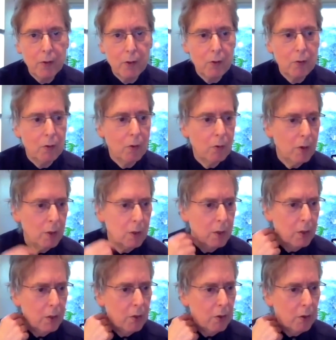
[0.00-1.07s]
you know,
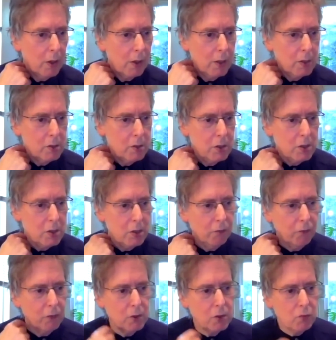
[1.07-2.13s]
there is this
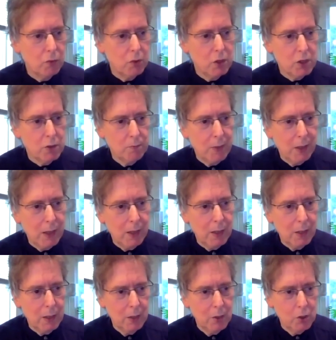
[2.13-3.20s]
difference which is made
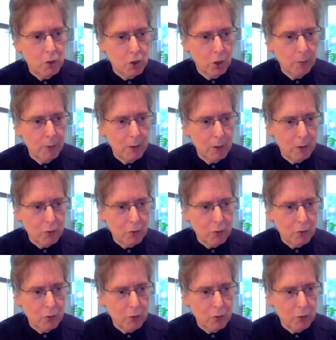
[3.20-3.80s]
in the German